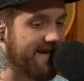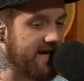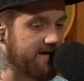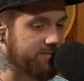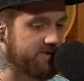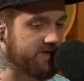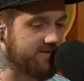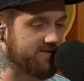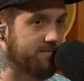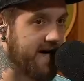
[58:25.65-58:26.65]
80%
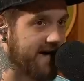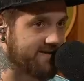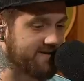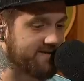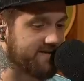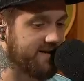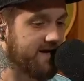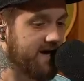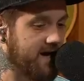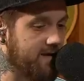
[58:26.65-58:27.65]
of his passes,
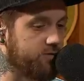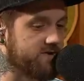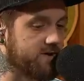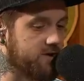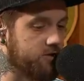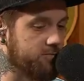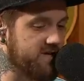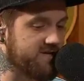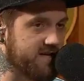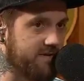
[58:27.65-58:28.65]
and was the
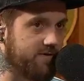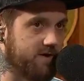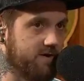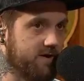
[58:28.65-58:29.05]
QB7.